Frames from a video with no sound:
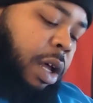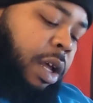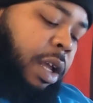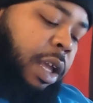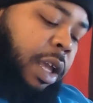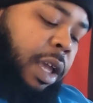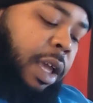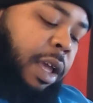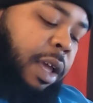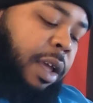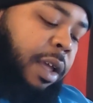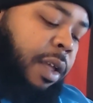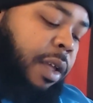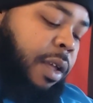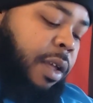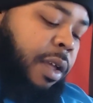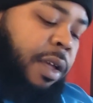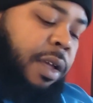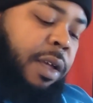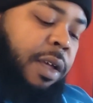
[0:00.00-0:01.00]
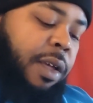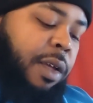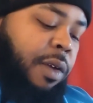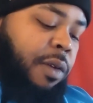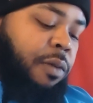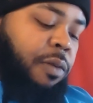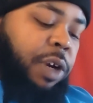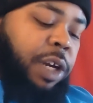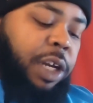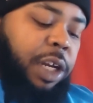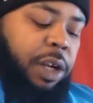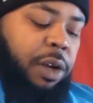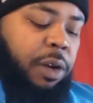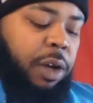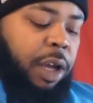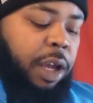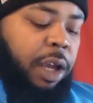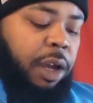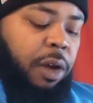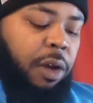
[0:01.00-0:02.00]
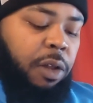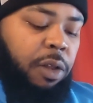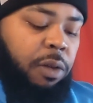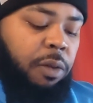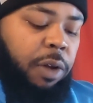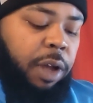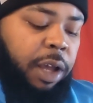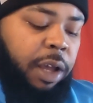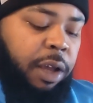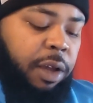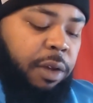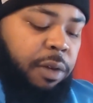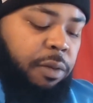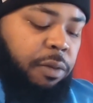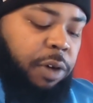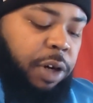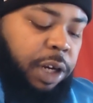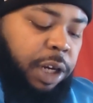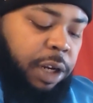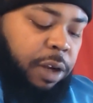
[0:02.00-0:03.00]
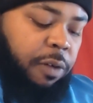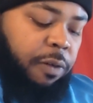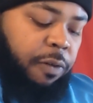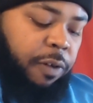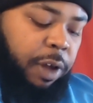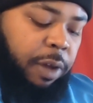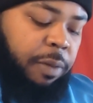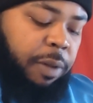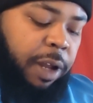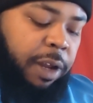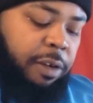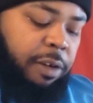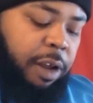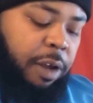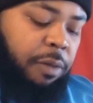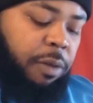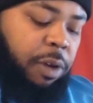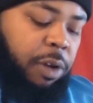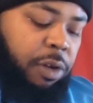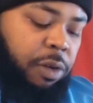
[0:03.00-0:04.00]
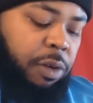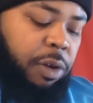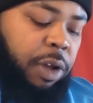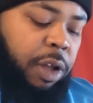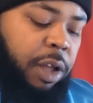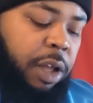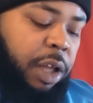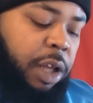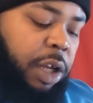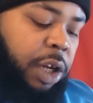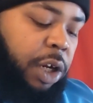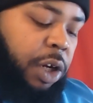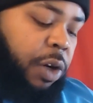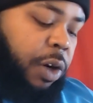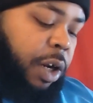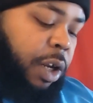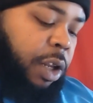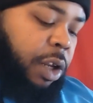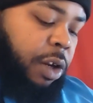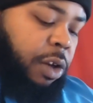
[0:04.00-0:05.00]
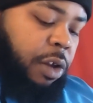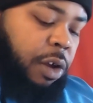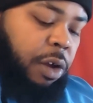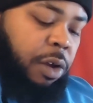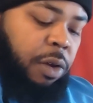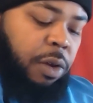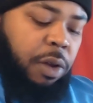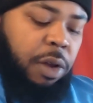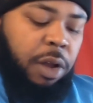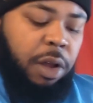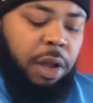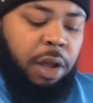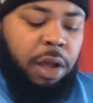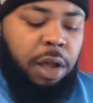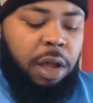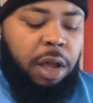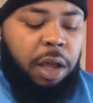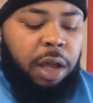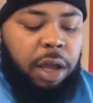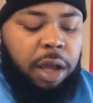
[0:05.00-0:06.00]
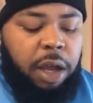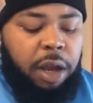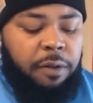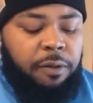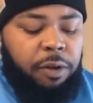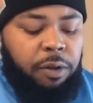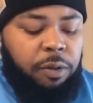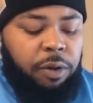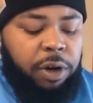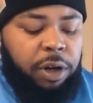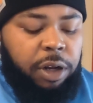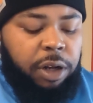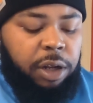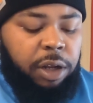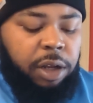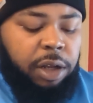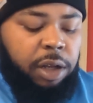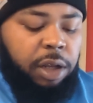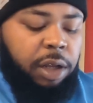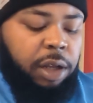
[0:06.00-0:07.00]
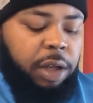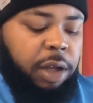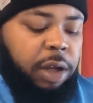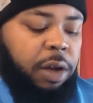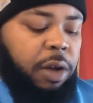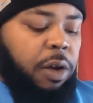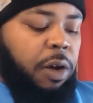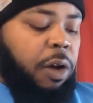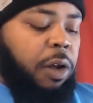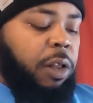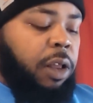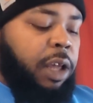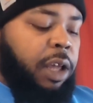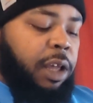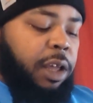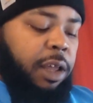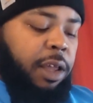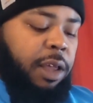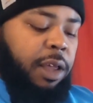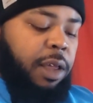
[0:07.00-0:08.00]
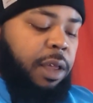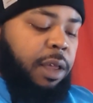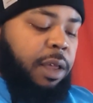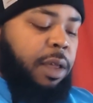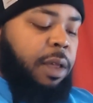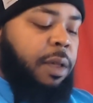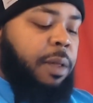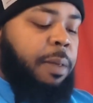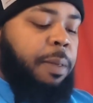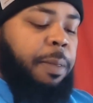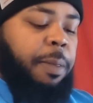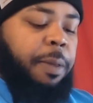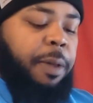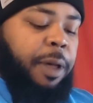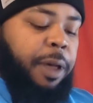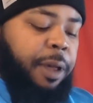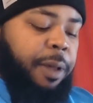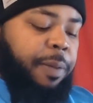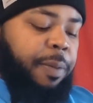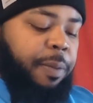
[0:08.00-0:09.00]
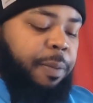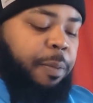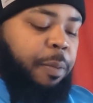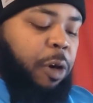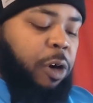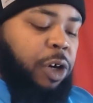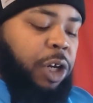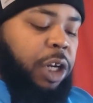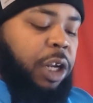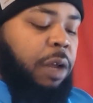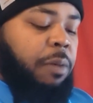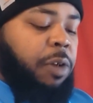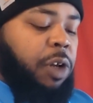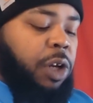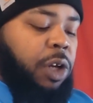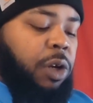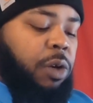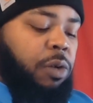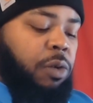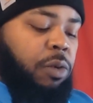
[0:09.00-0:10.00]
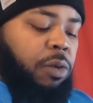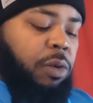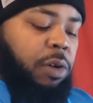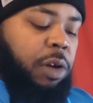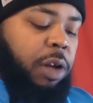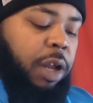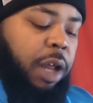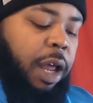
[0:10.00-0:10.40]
Yeah, retail gang all the way, retail family. That's how we do it, straight to toe, however you want to call it. But merch coming soon.